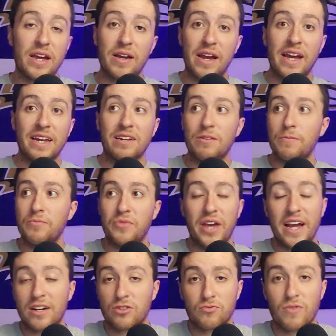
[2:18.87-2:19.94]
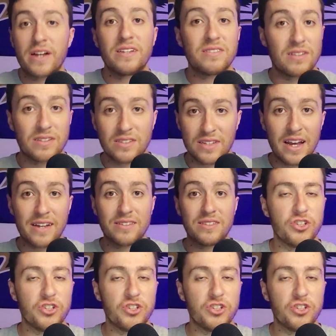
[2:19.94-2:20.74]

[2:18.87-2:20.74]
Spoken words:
And they had great success.